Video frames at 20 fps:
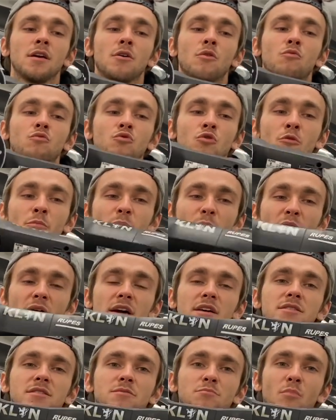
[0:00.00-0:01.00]

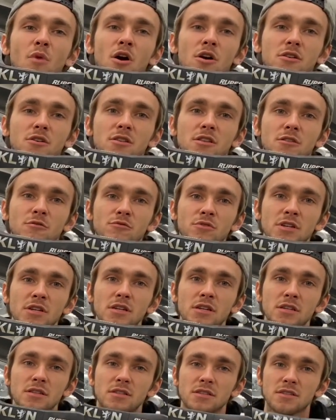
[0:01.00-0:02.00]
Rupes Mark
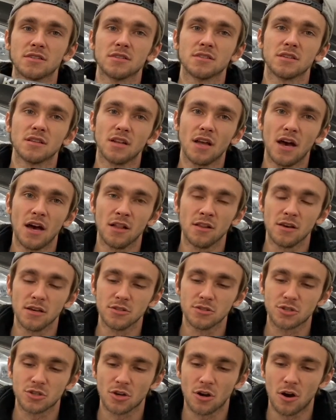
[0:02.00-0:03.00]
III. This is an
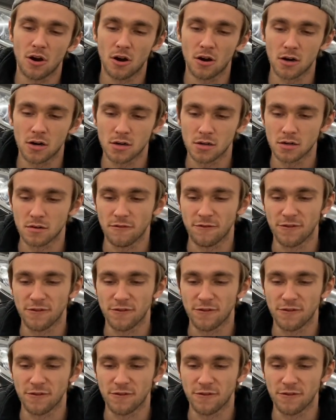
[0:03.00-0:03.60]
LHR